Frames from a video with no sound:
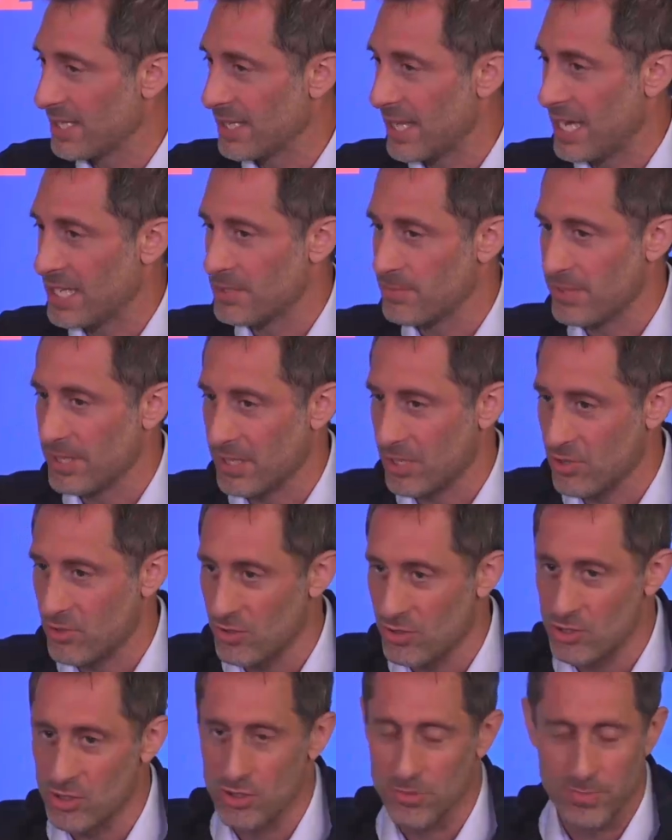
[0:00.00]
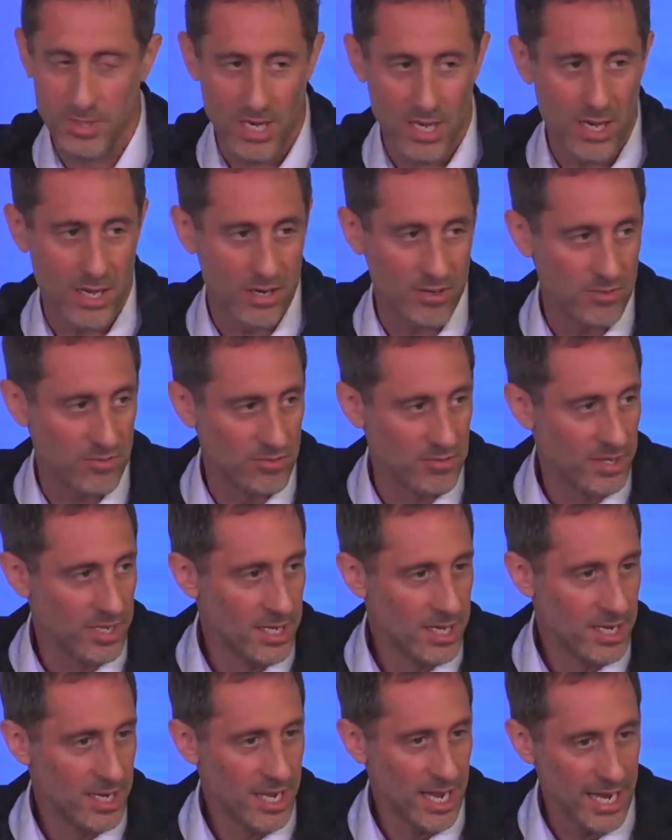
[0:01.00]
That's been a crucial part of
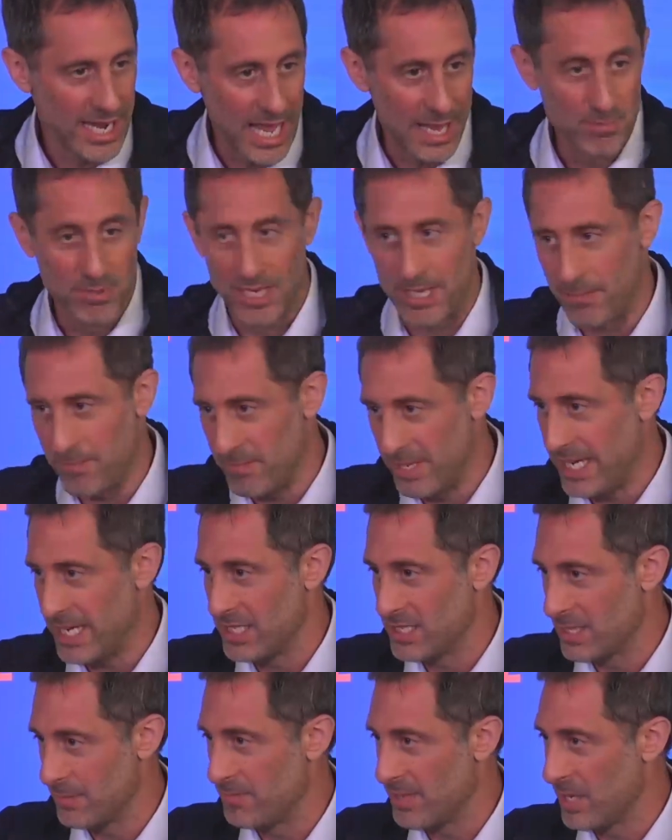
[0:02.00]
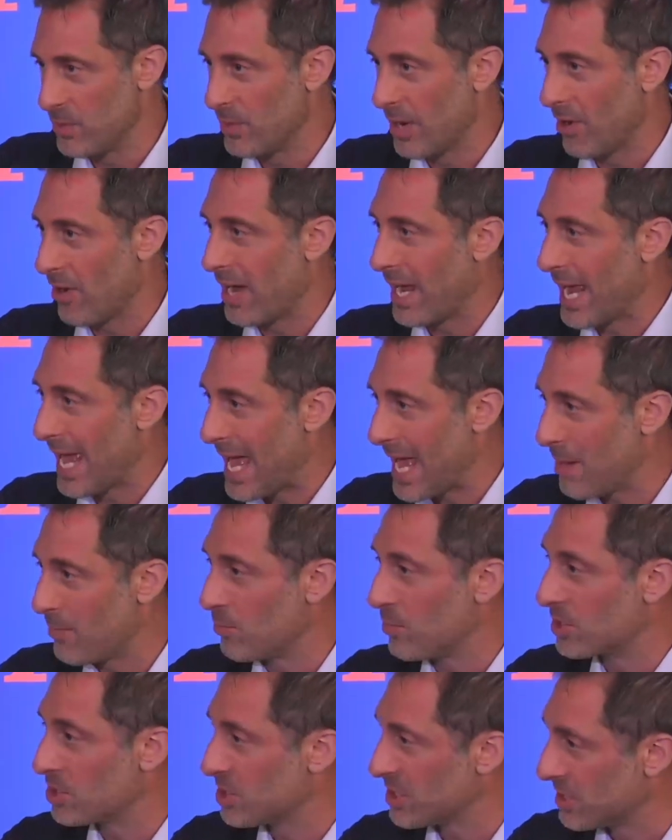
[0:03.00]
enabling me to be where I am,
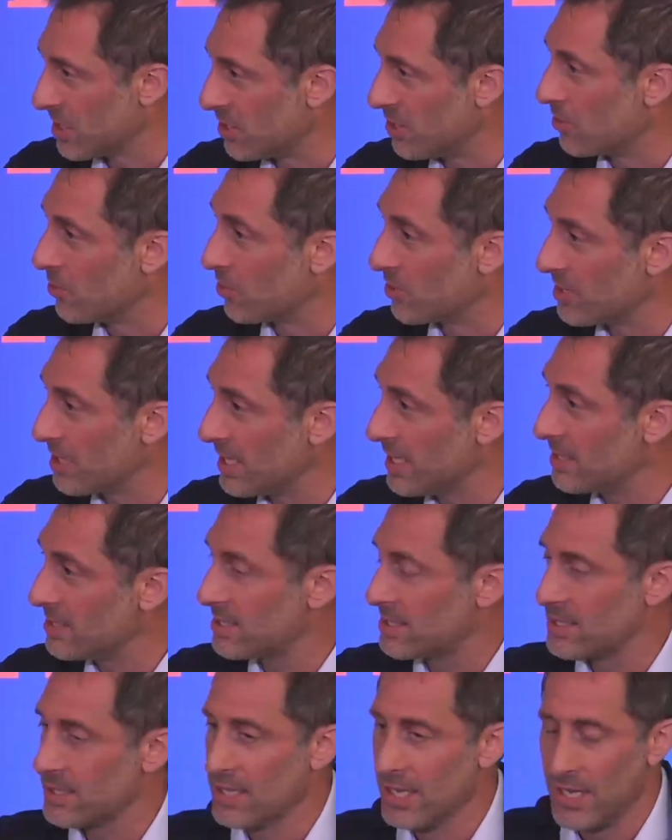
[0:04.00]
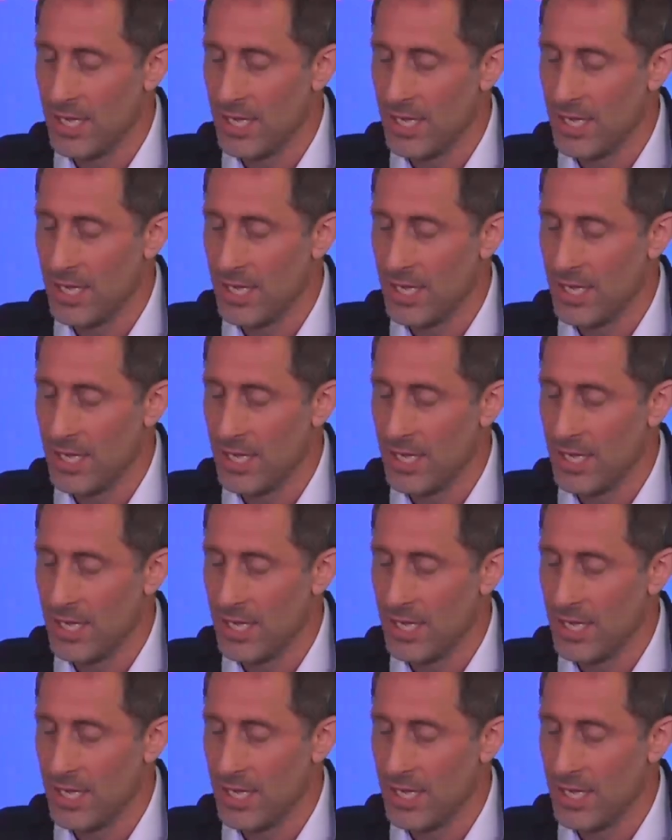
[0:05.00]
which is in the Northeast,